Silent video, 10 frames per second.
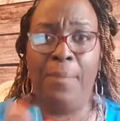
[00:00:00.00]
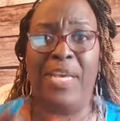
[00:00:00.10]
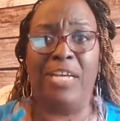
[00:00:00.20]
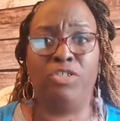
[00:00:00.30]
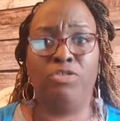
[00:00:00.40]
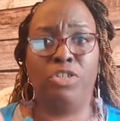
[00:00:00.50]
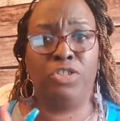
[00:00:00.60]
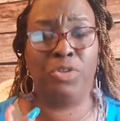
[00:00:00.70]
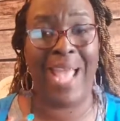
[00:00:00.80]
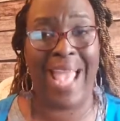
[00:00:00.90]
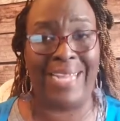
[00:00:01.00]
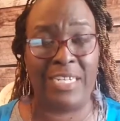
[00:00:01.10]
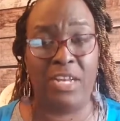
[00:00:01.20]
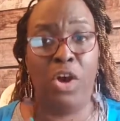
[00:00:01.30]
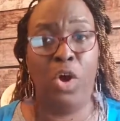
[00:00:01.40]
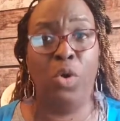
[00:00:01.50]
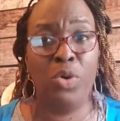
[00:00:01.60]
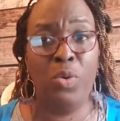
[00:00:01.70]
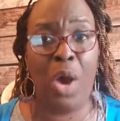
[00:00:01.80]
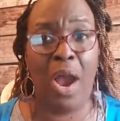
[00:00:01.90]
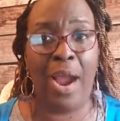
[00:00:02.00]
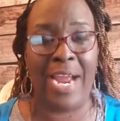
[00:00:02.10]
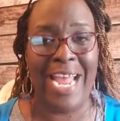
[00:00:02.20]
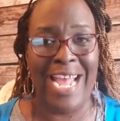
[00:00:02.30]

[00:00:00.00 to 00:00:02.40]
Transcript: because you attract who you are.